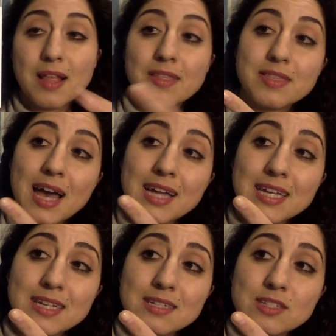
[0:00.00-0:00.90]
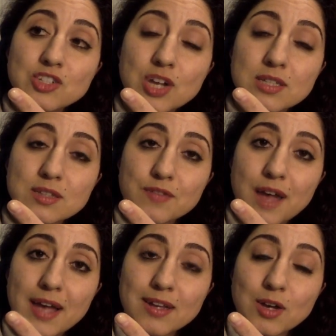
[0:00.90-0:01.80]
That is
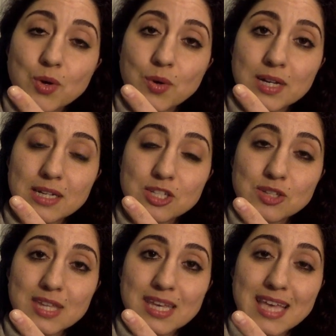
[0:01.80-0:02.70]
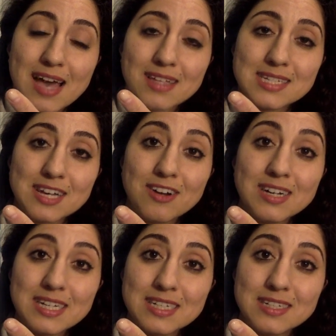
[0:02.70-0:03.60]
justified according to the
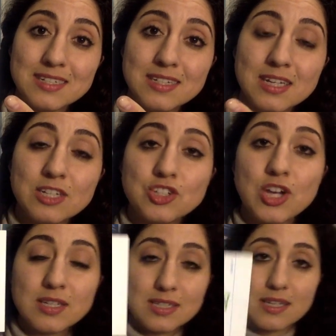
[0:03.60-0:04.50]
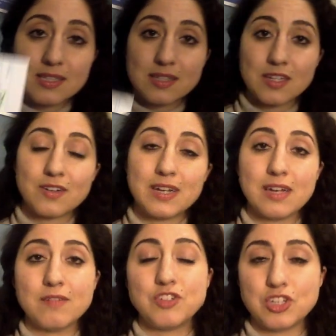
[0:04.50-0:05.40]
egalitarian justice theory
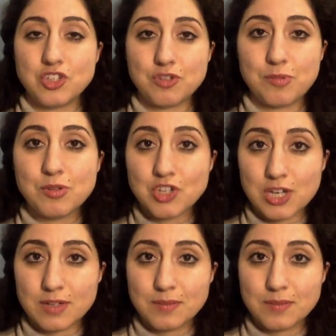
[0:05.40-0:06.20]
of distribution.